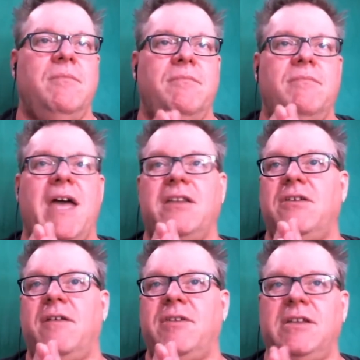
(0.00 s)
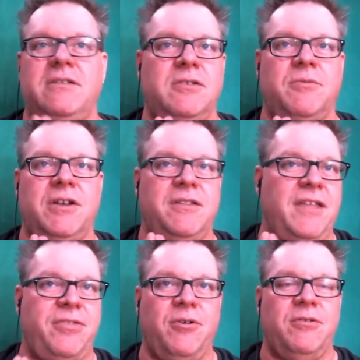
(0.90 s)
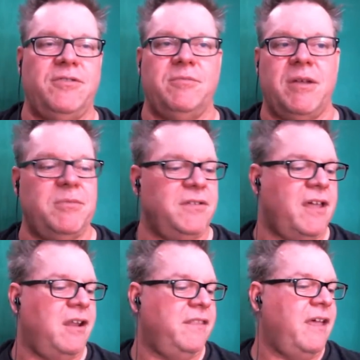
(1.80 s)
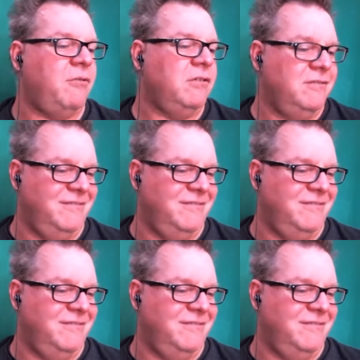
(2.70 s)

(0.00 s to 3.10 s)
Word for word: Matt, do you have any, do you want to throw some numbers out on that one?